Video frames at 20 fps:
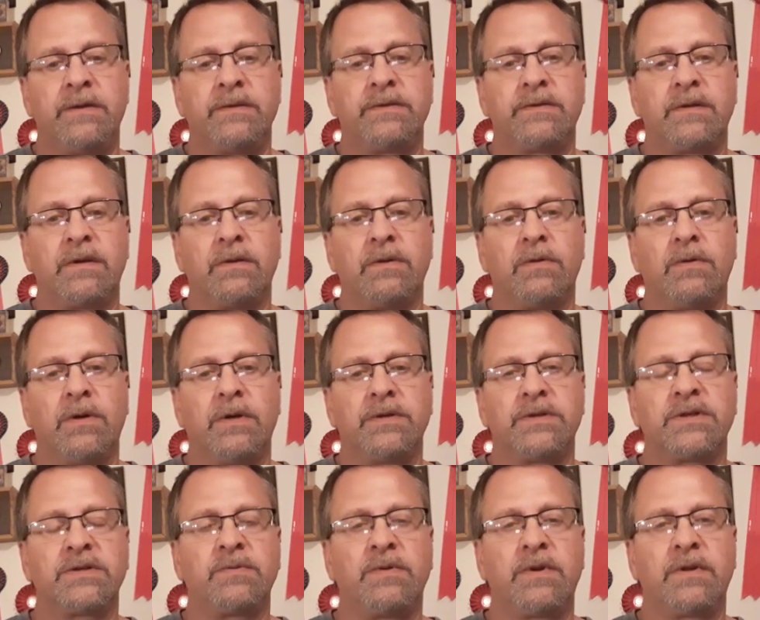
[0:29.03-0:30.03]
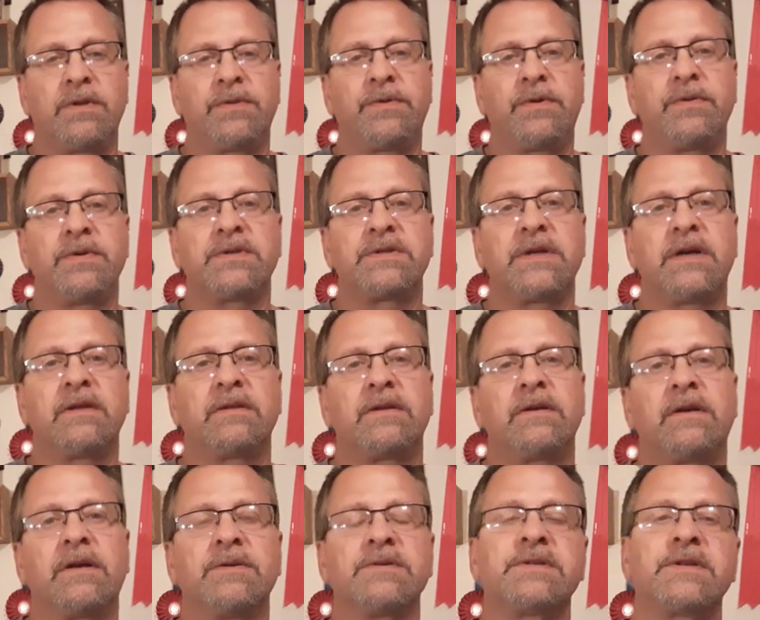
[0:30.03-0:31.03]
So uh, just wanted to throw this out
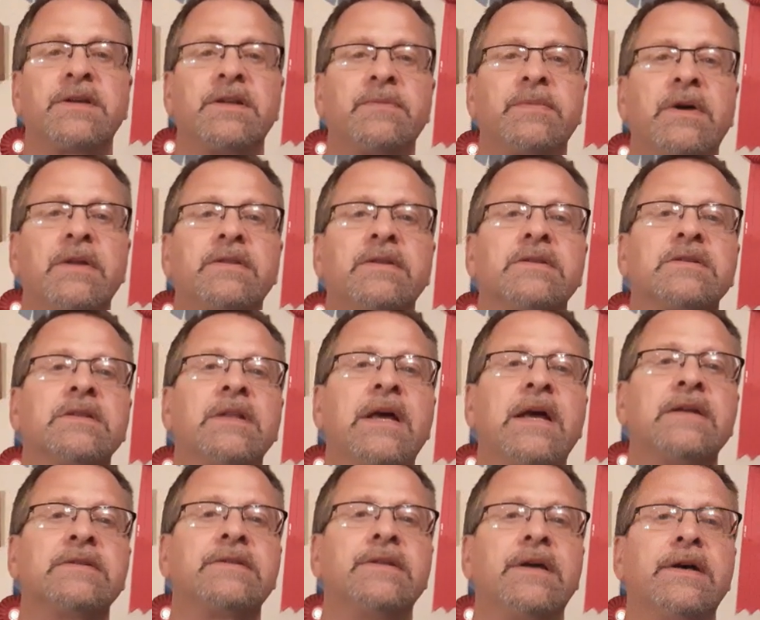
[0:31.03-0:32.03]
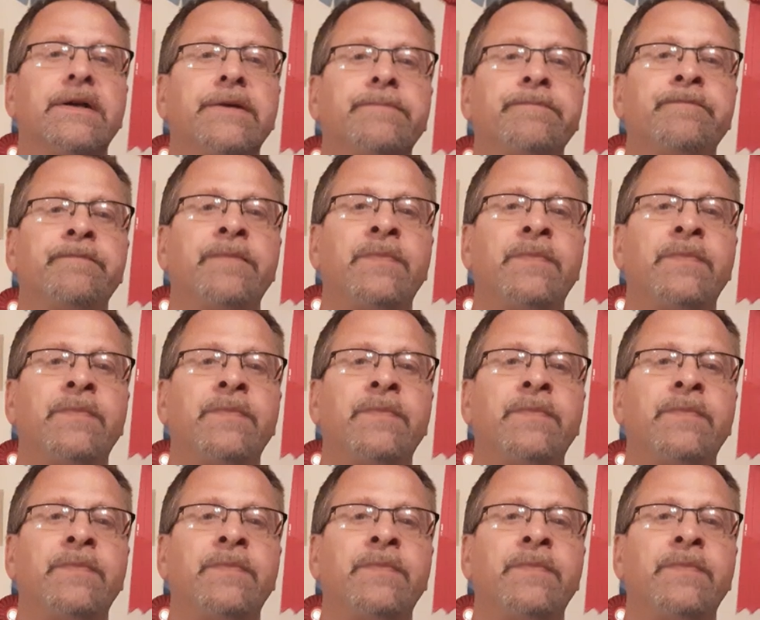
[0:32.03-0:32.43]
there. I was thinking about this last night.